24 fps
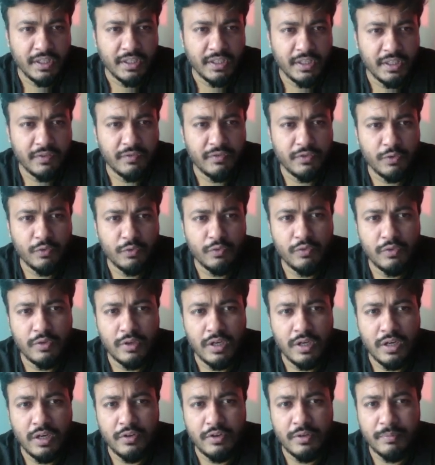If you
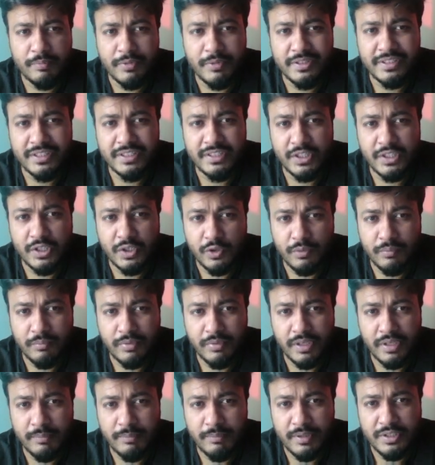represent a
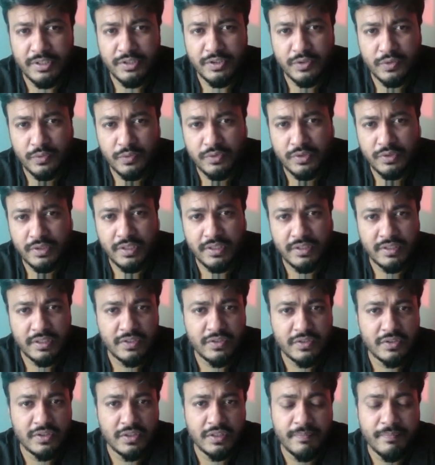company, please choose an
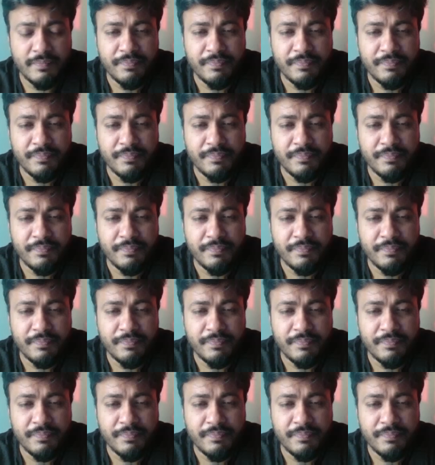industry